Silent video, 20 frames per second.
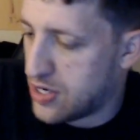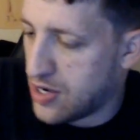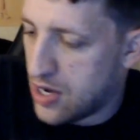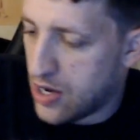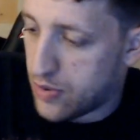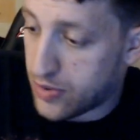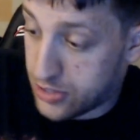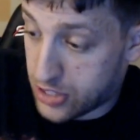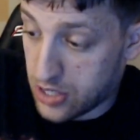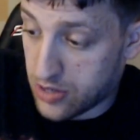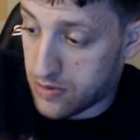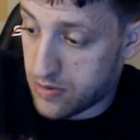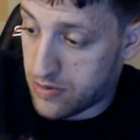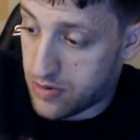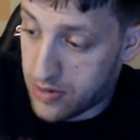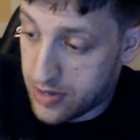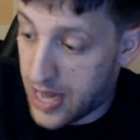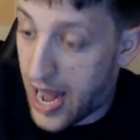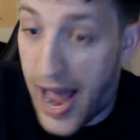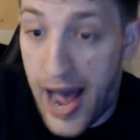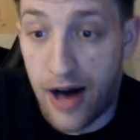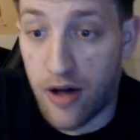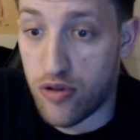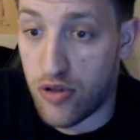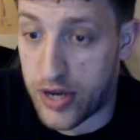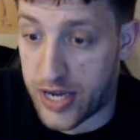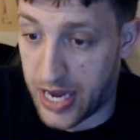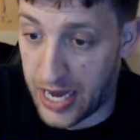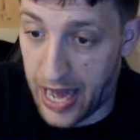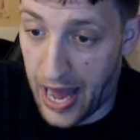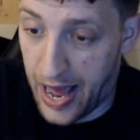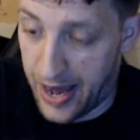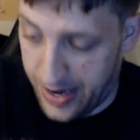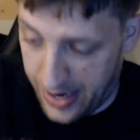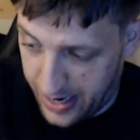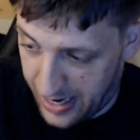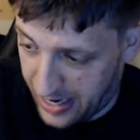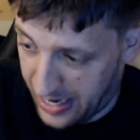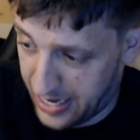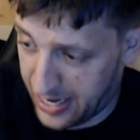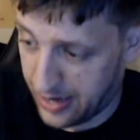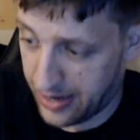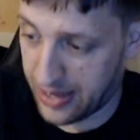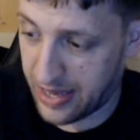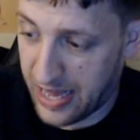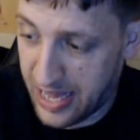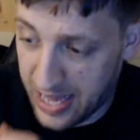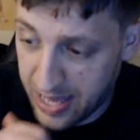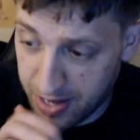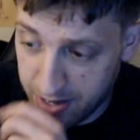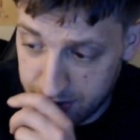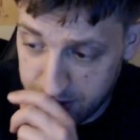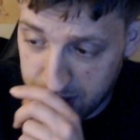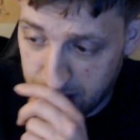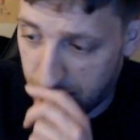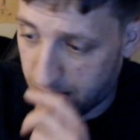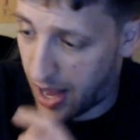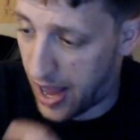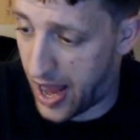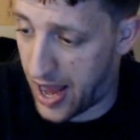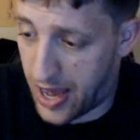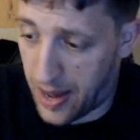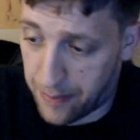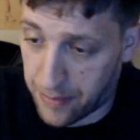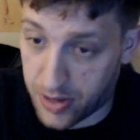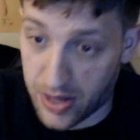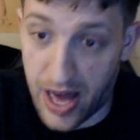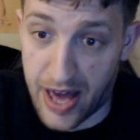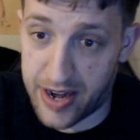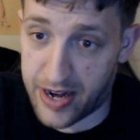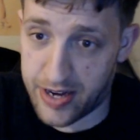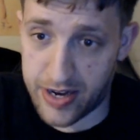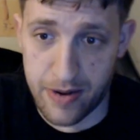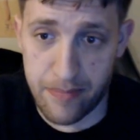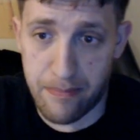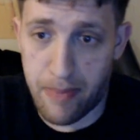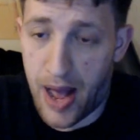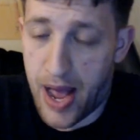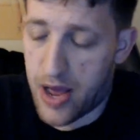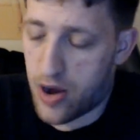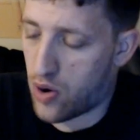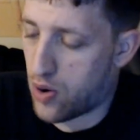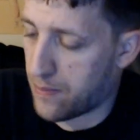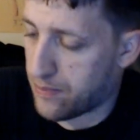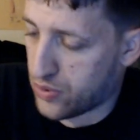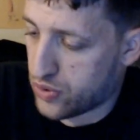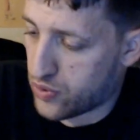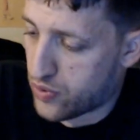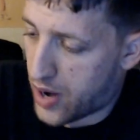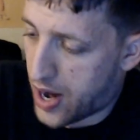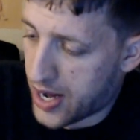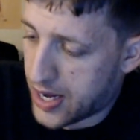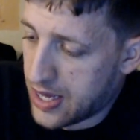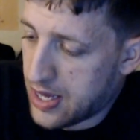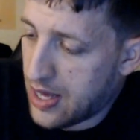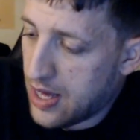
which it now looking at it, it is and I'm glad I didn't buy it on Blu-ray